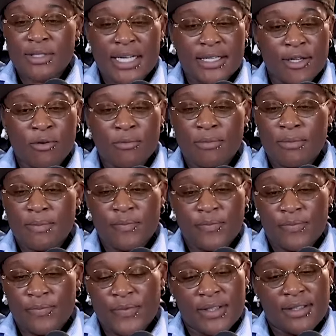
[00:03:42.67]
was like, yo,
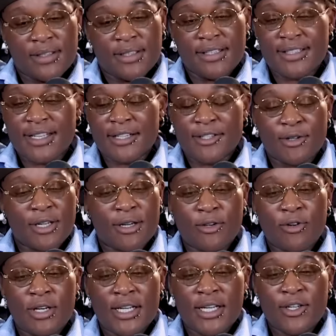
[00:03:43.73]
he's like, yo,
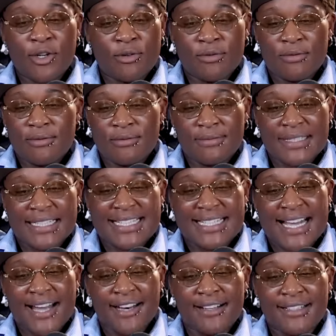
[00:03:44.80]
Con Orlando, he
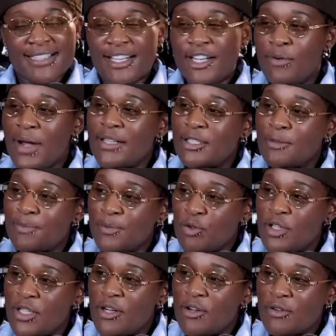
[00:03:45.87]
got a Johnny Wright
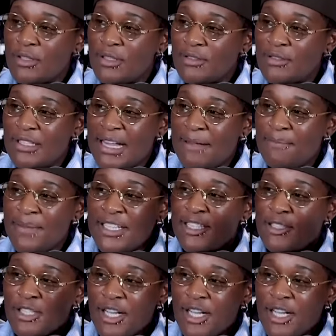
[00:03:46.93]
studio, that big